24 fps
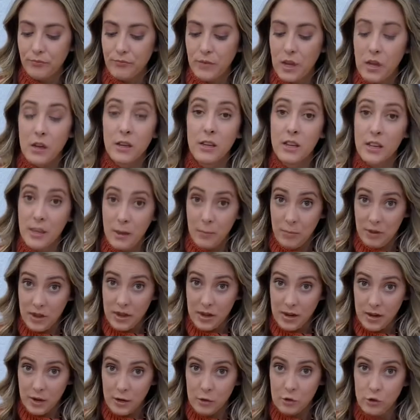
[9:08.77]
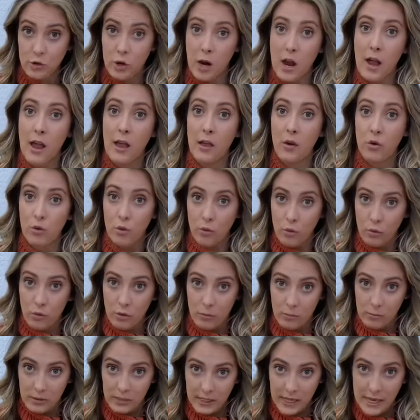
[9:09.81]
Keep it in a dry, cool
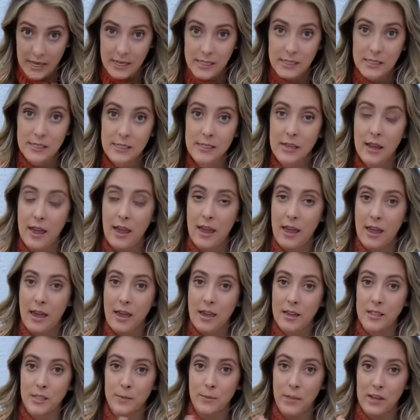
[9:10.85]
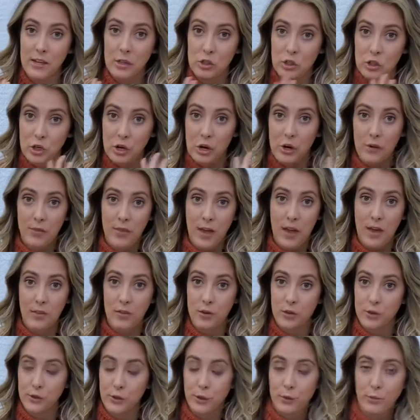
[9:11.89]
place and make sure that
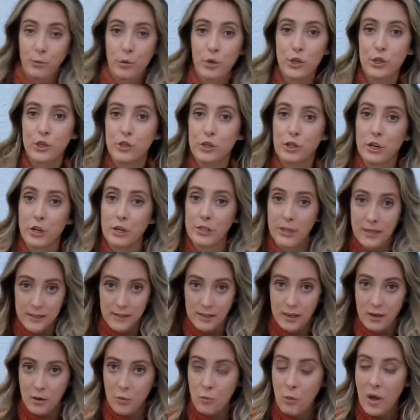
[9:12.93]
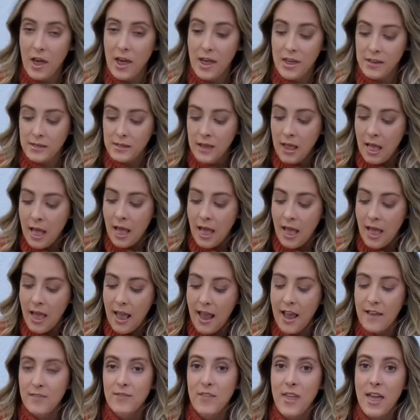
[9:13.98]
there's no moisture, it doesn't get wet.
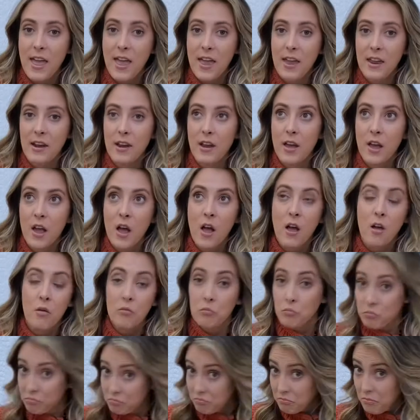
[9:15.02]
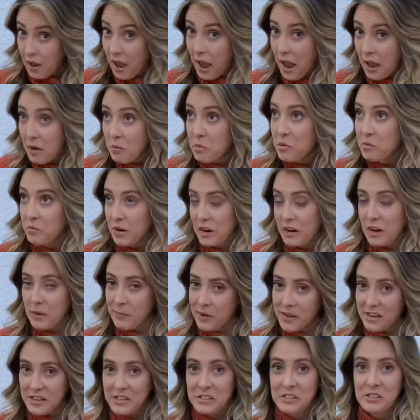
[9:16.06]
And then I would
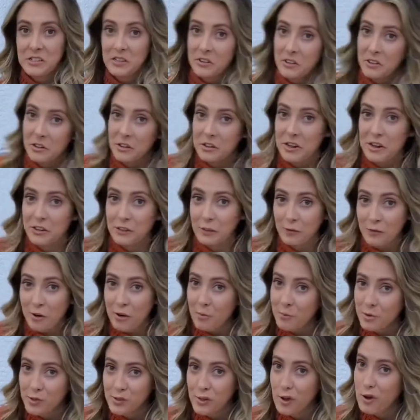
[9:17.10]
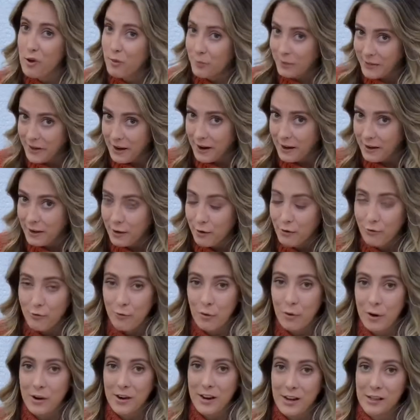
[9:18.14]
recommend looking at the Farmer's Almanac
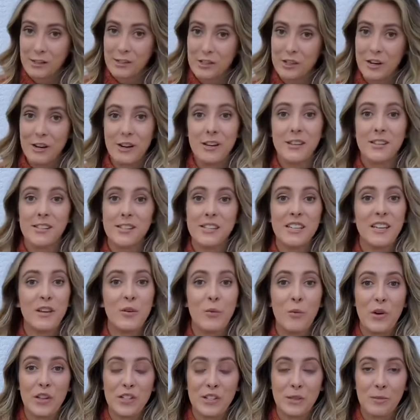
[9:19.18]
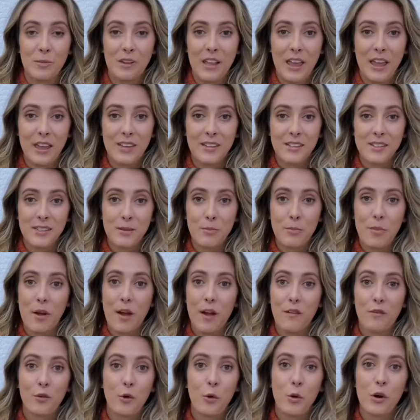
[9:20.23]
for next year and seeing when to plant. But
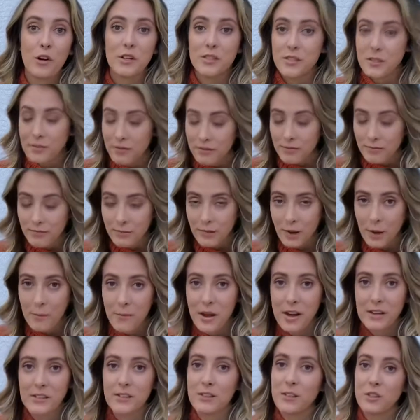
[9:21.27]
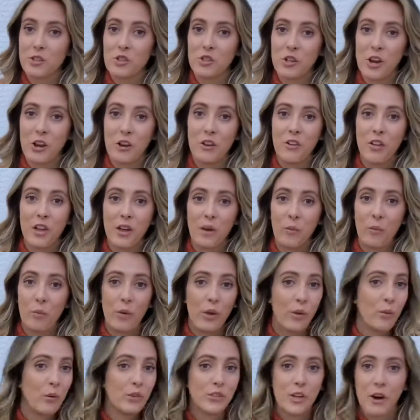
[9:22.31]
of course, come back to this channel and we
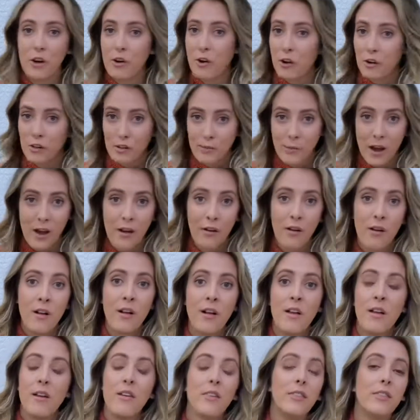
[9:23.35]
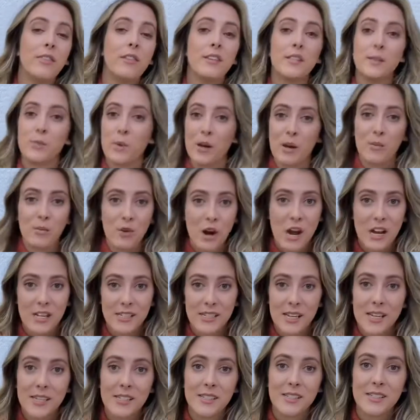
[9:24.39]
will talk all about the spring
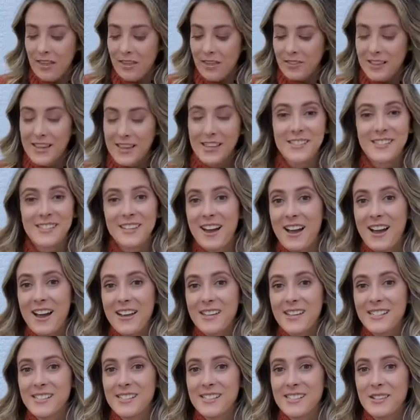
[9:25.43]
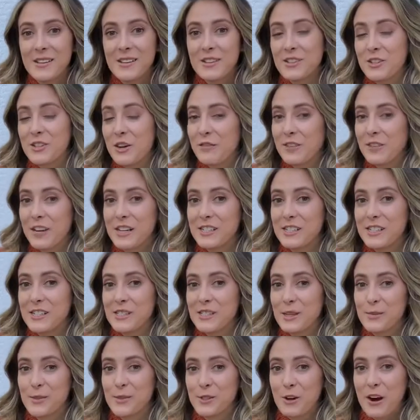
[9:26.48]
process. Thanks guys. Don't forget to
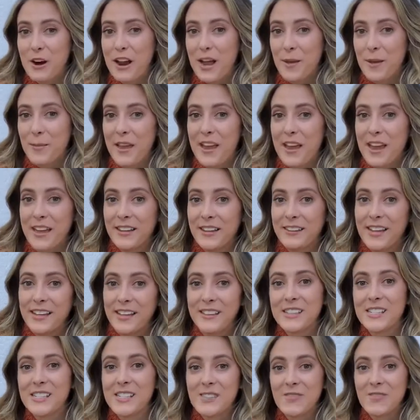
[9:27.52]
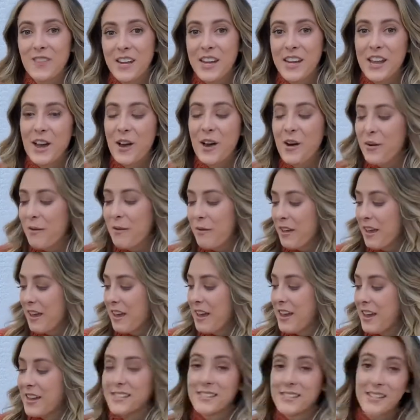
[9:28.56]
subscribe and like this video,
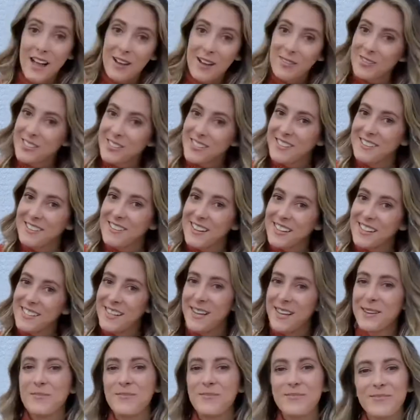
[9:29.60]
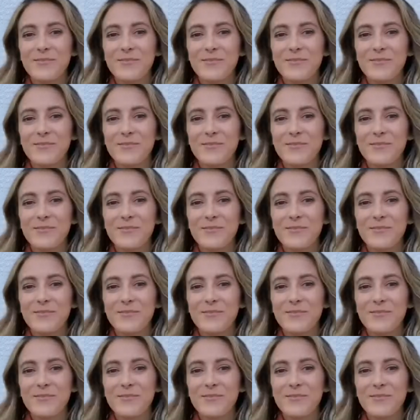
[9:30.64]
and I will see you next time.